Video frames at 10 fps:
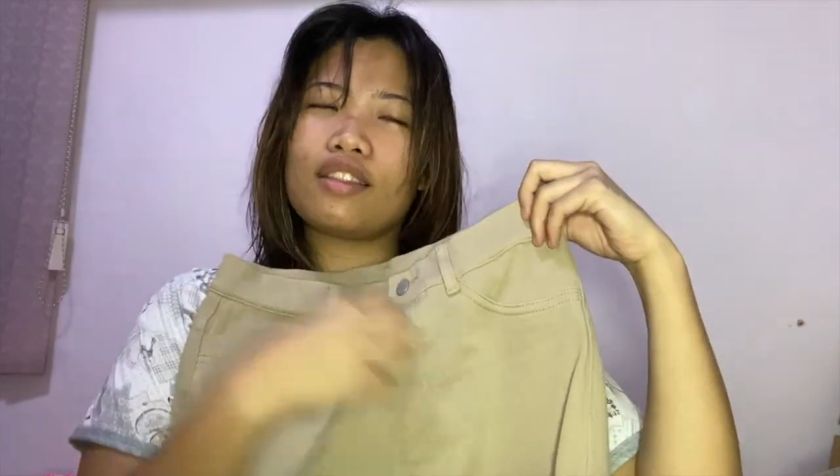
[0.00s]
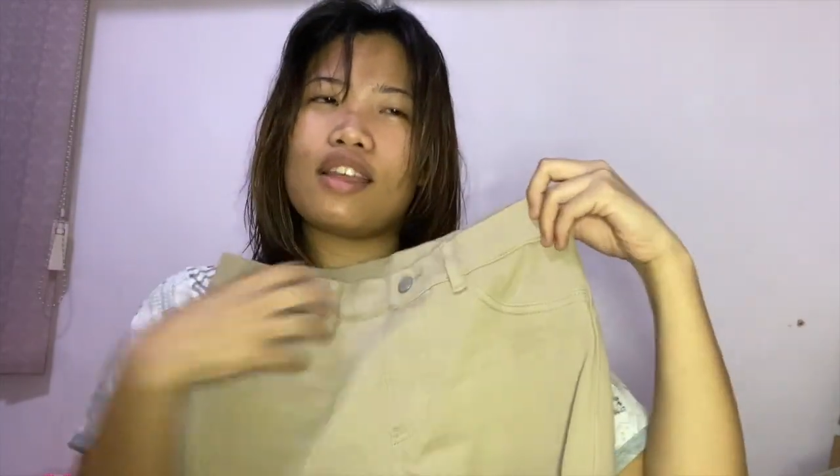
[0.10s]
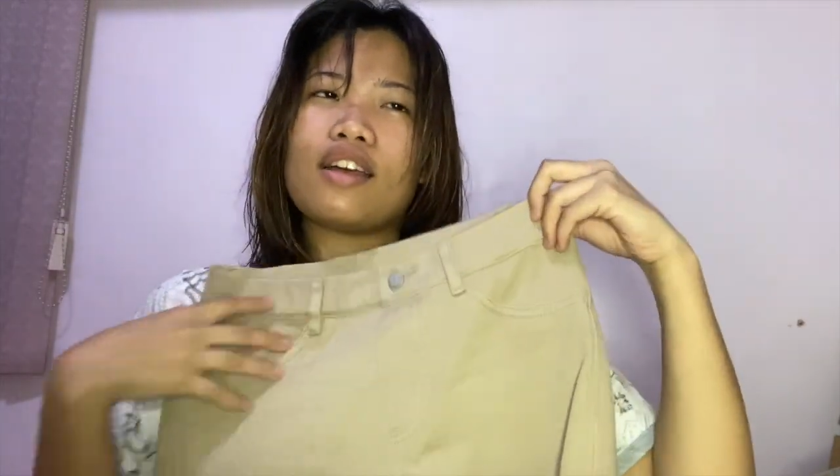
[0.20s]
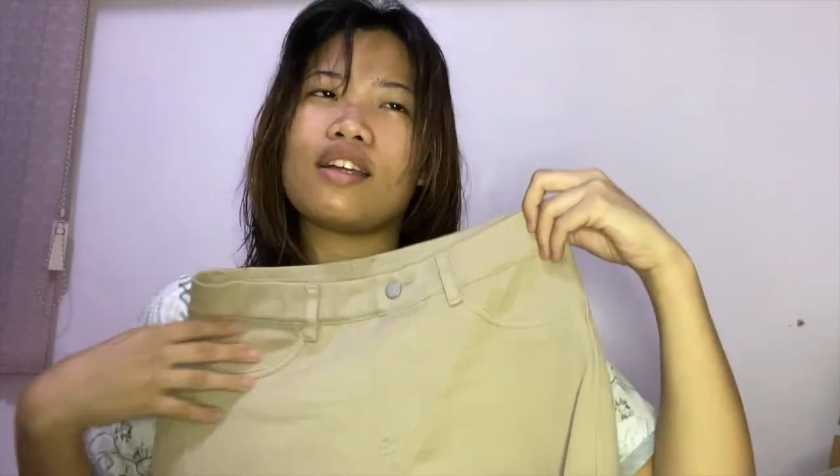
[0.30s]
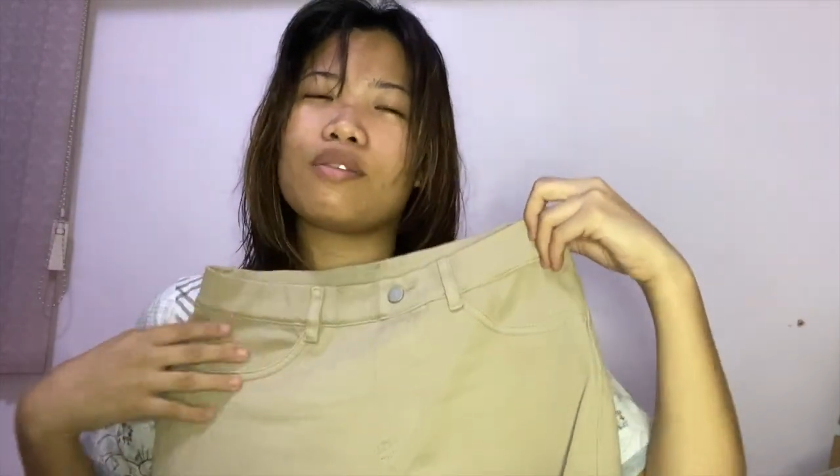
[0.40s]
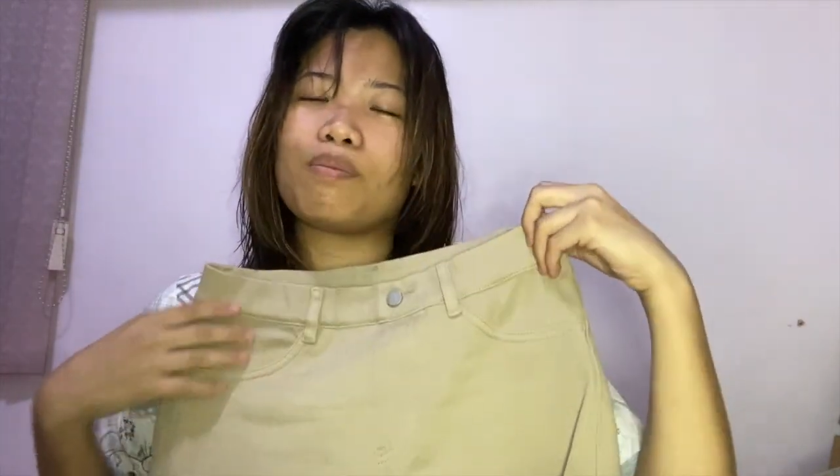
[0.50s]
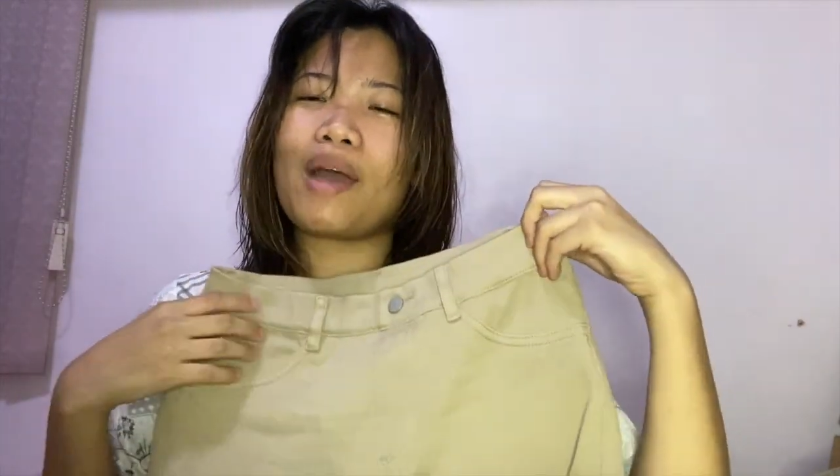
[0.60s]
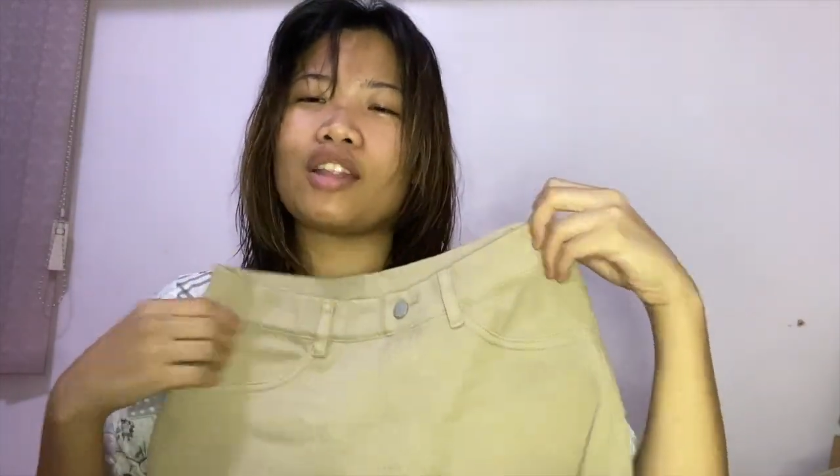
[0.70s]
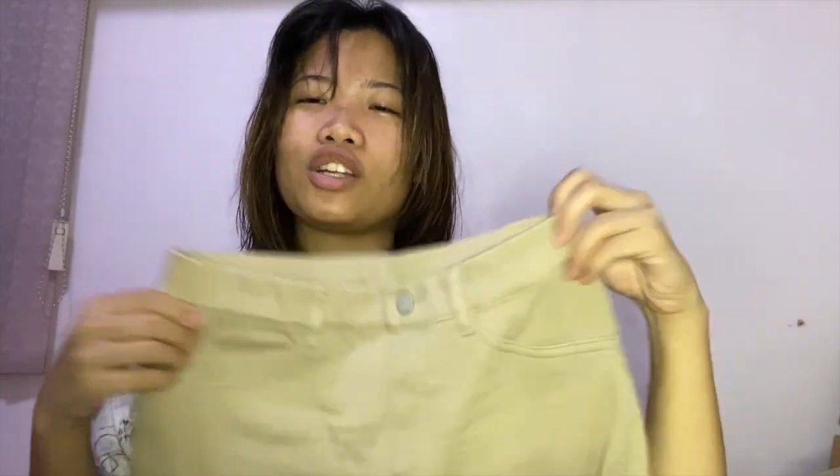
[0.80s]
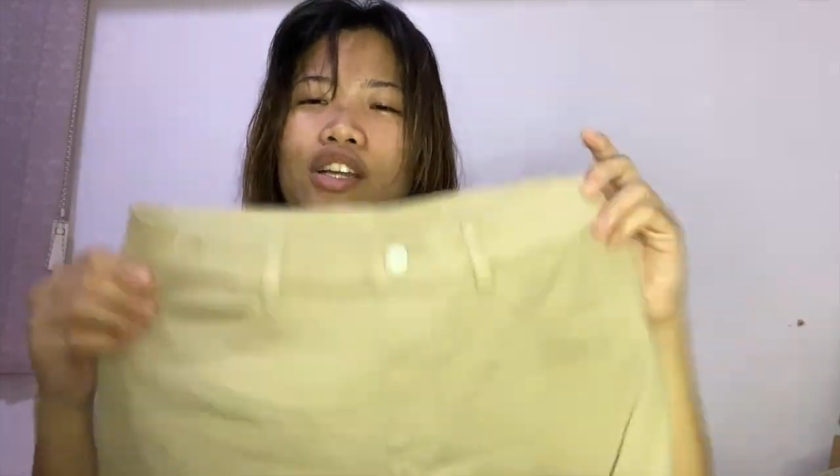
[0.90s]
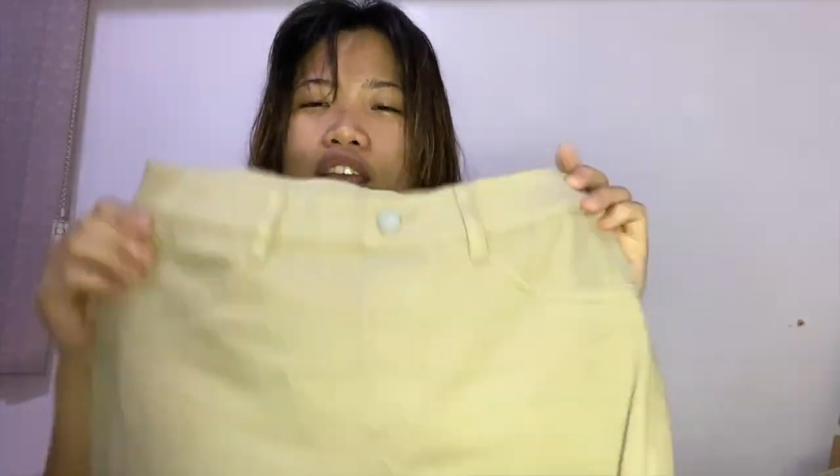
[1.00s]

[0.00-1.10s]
The pattern.